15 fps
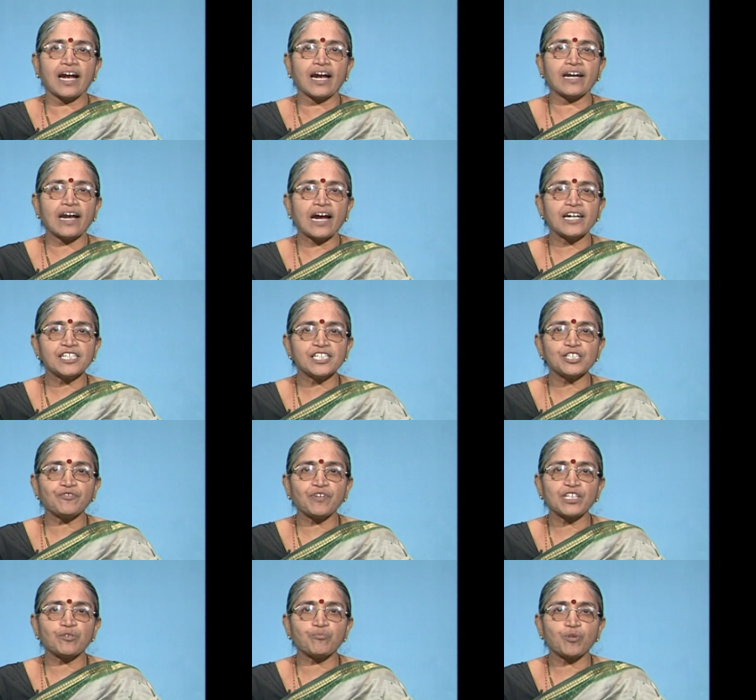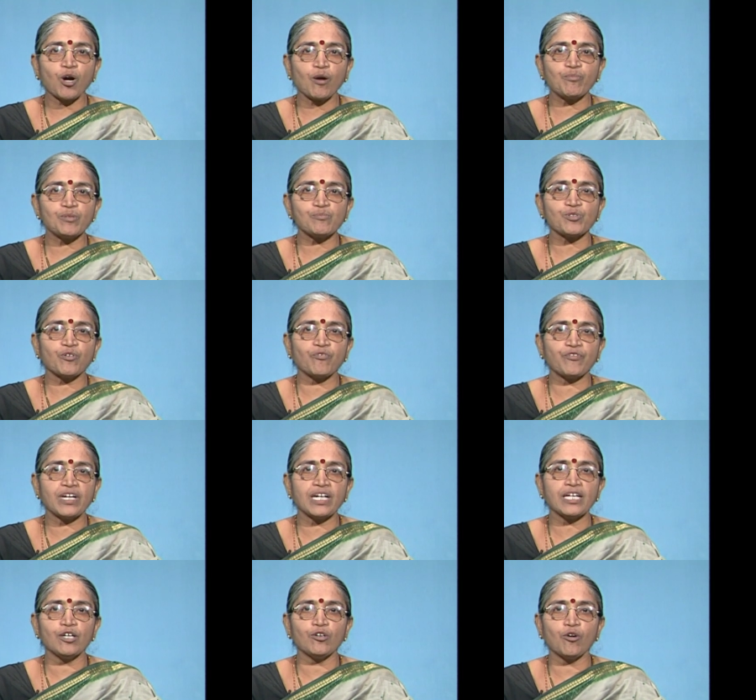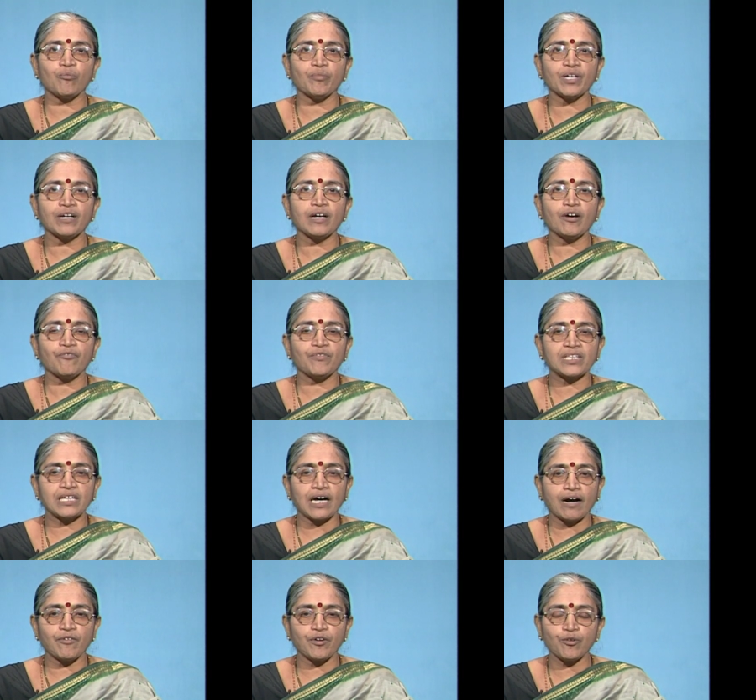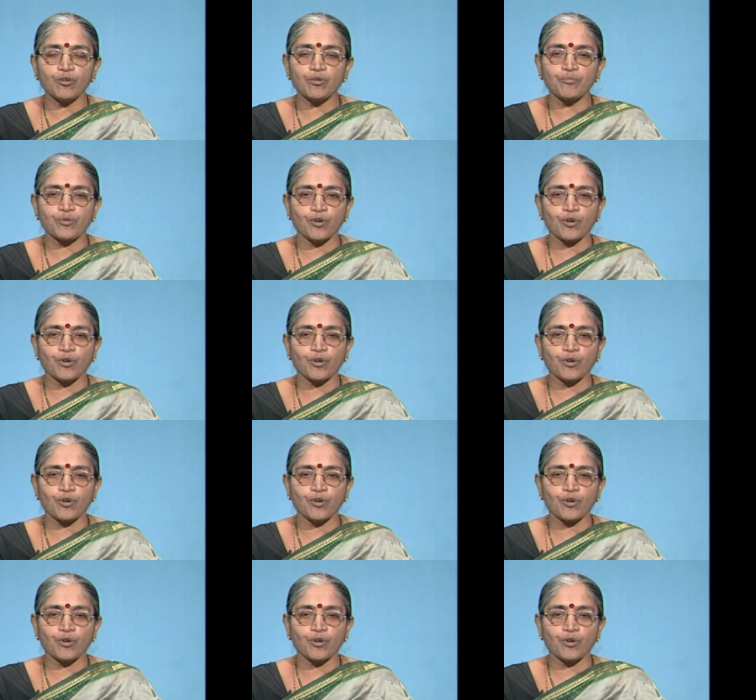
and identify the problems of Willy Loman with our own